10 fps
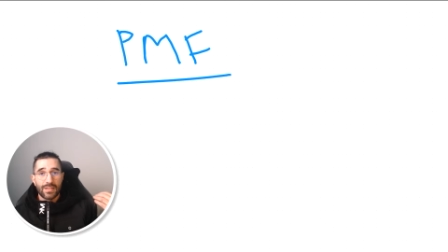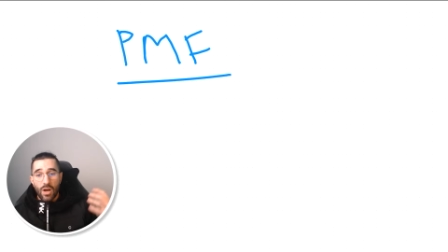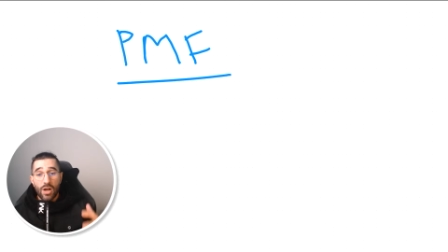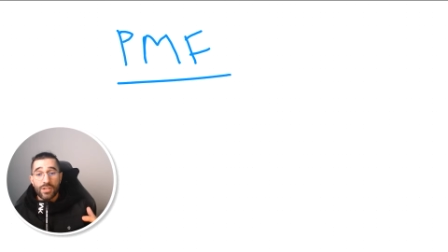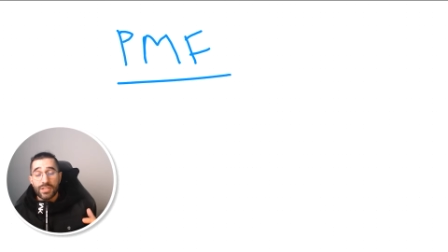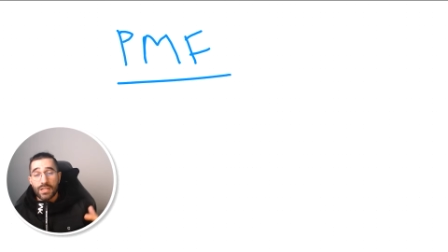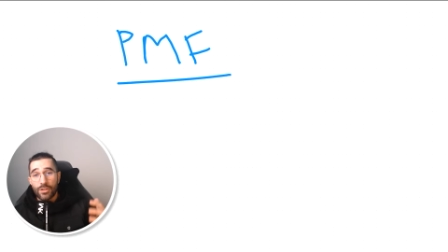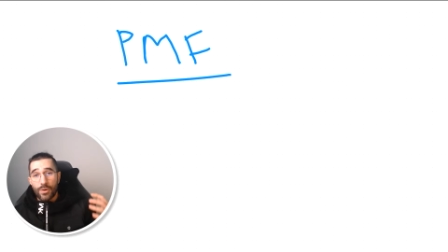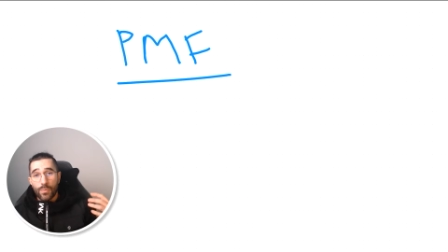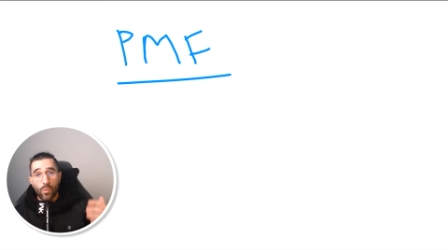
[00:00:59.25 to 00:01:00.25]
asking
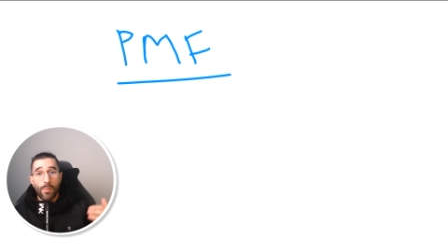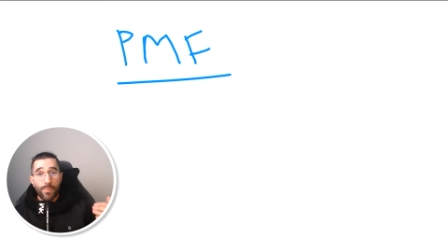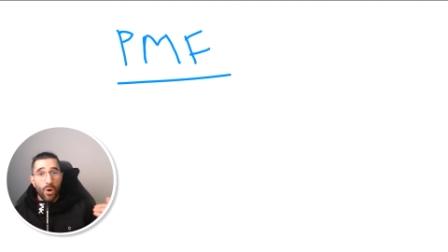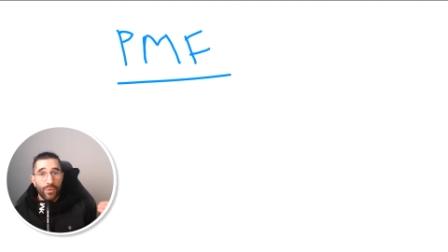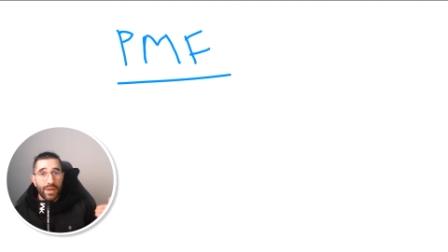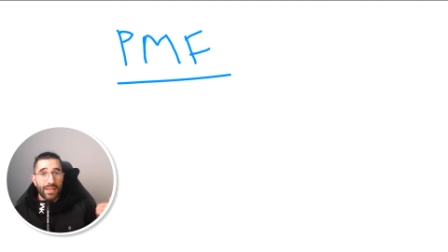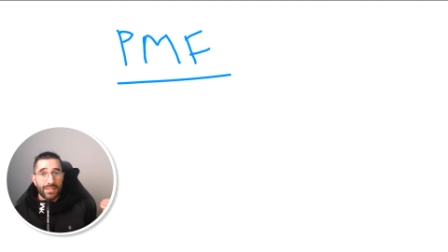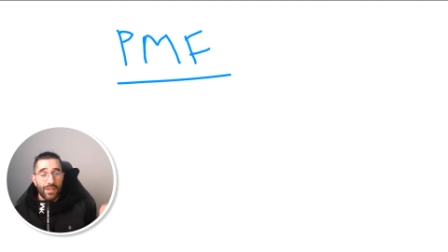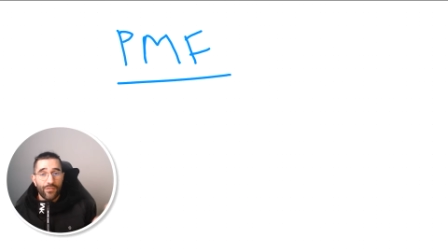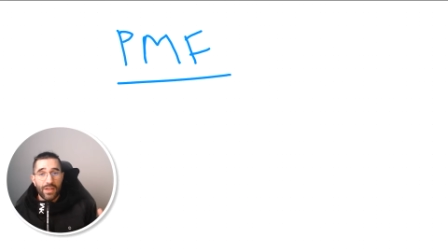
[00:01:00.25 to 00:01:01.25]
them what bottlenecks
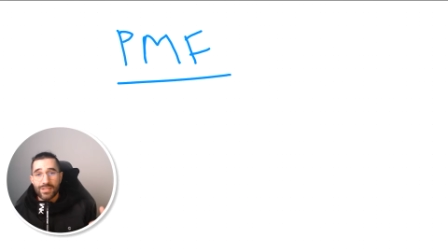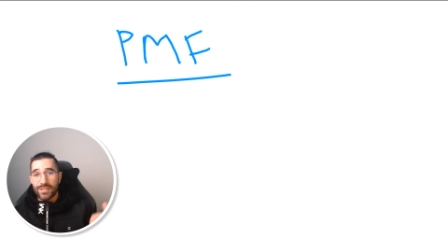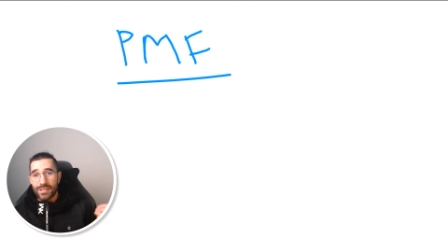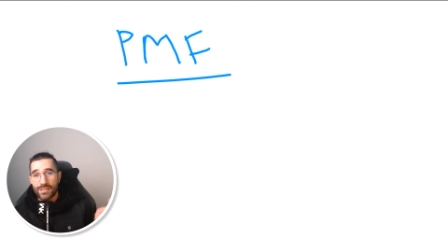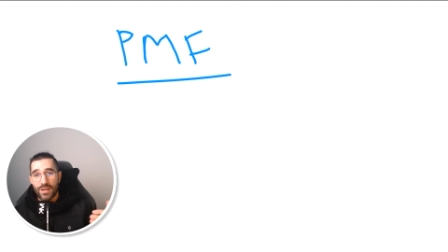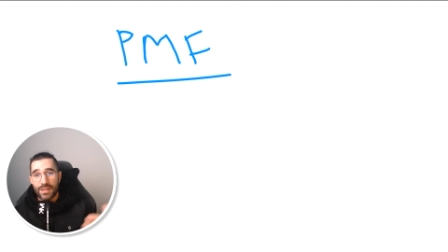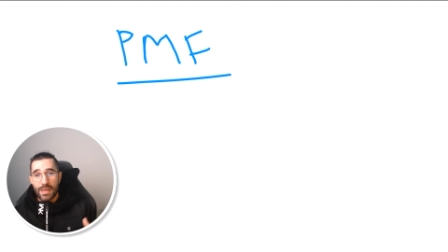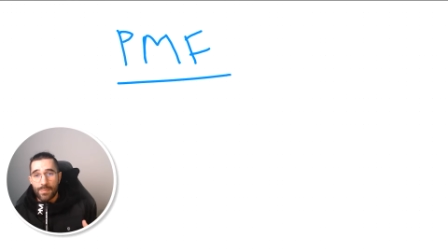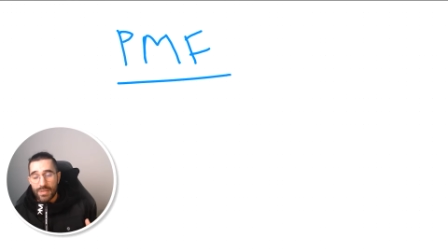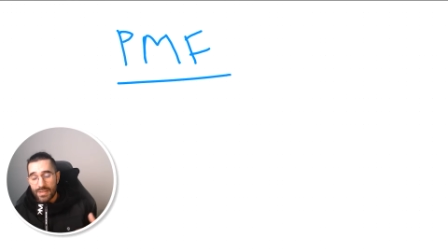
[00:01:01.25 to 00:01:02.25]
they're facing inside
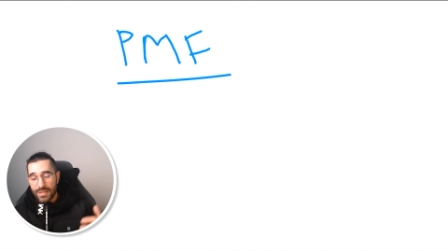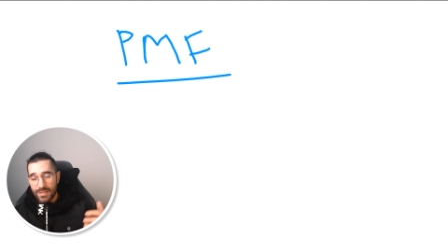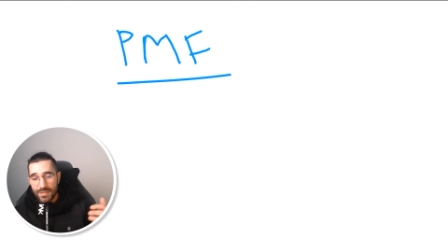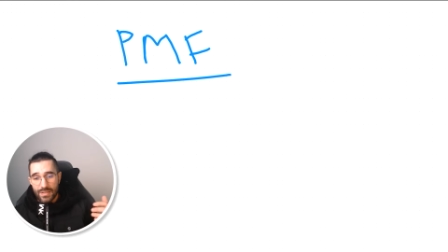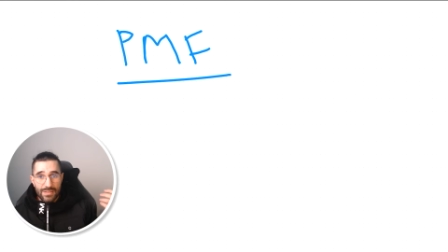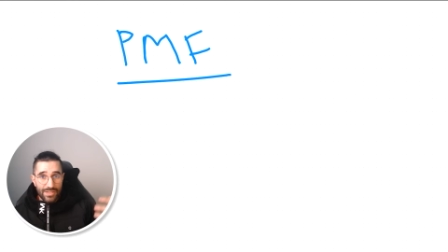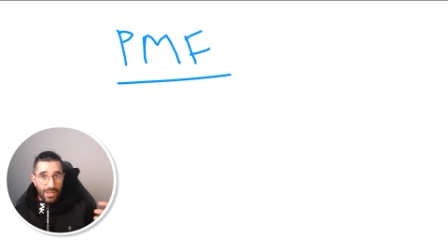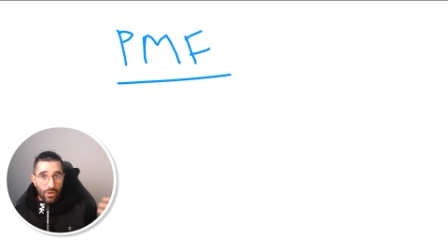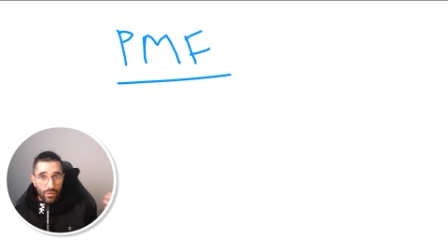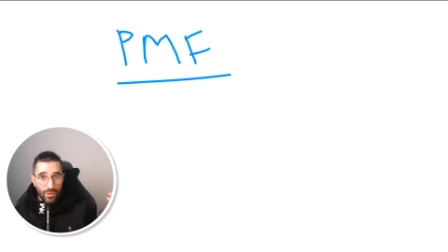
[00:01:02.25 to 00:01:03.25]
their business,
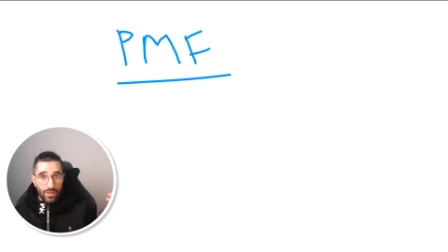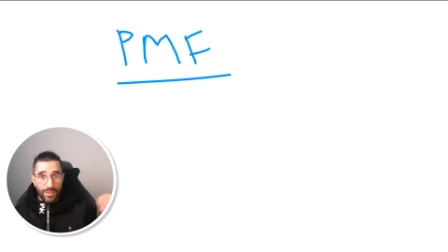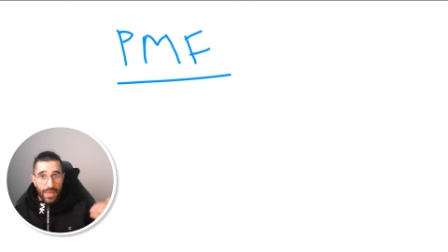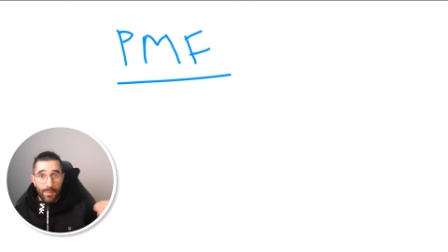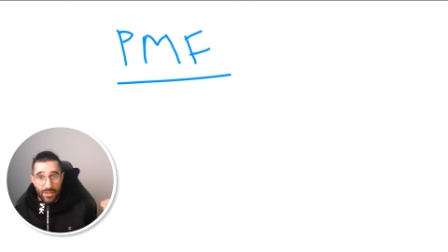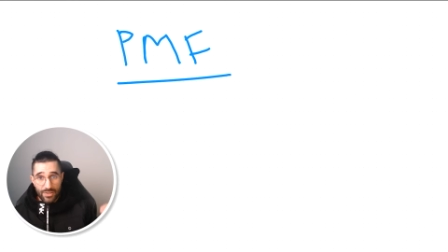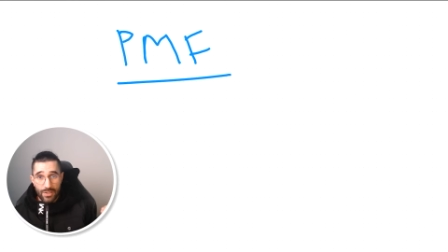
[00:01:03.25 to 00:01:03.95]
sell them a